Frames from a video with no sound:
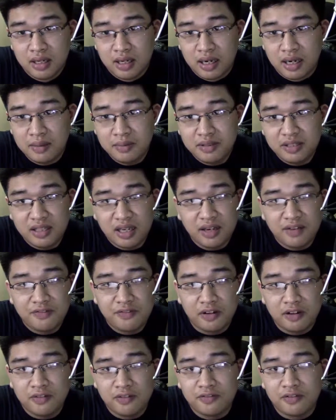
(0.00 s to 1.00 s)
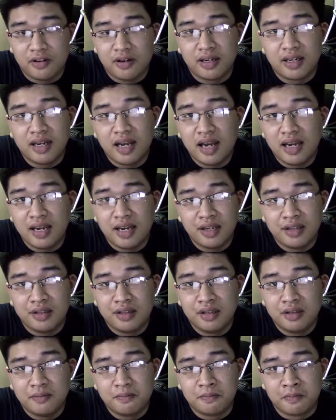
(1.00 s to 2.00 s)
I'm thankful for a guy I
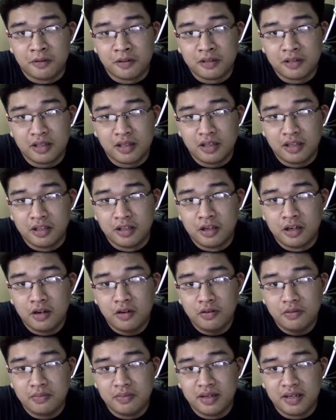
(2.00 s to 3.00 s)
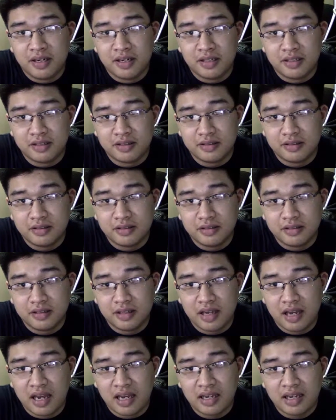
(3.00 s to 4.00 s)
didn't personally know, but
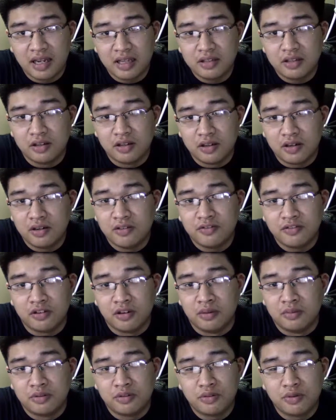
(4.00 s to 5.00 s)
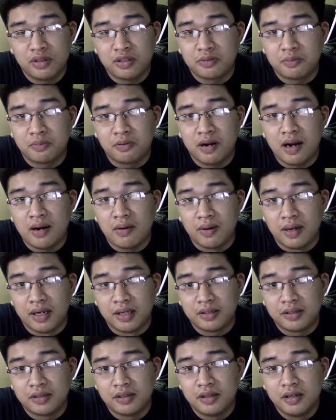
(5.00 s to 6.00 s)
I got to learn from through his
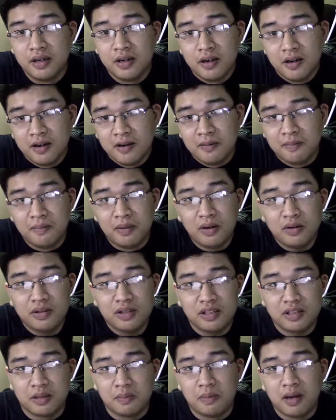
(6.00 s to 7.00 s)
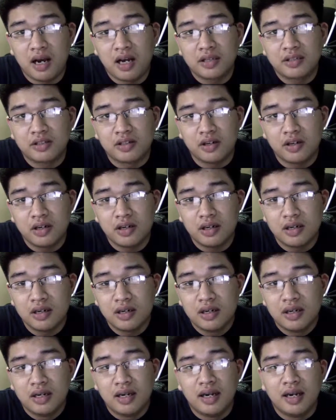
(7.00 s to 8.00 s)
prowess, both as a boxer
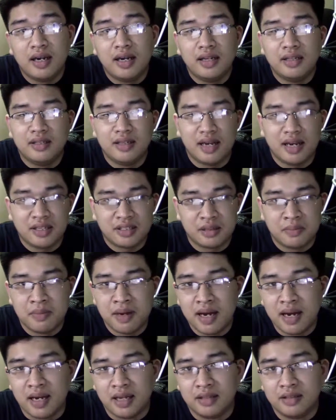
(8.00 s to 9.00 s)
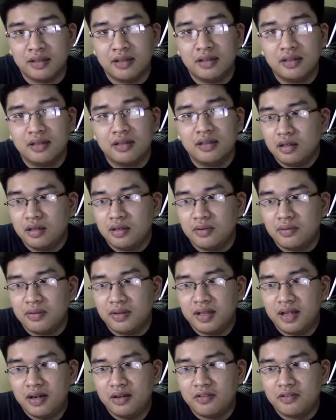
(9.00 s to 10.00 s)
and as a man.
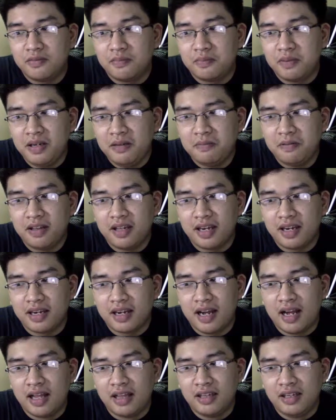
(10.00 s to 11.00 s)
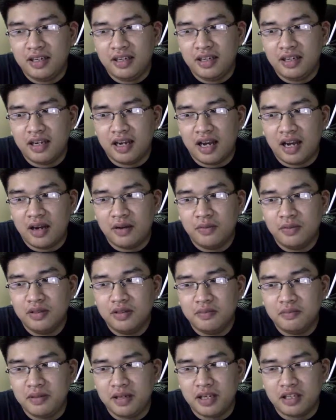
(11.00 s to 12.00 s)
Without people like Ali, I
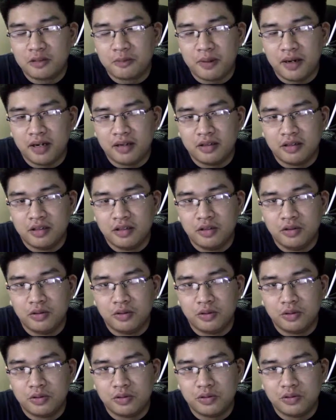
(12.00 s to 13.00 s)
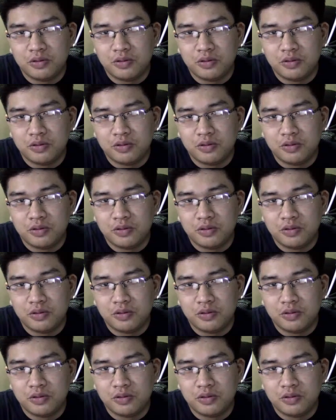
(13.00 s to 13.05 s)
wouldn't be inspired to do,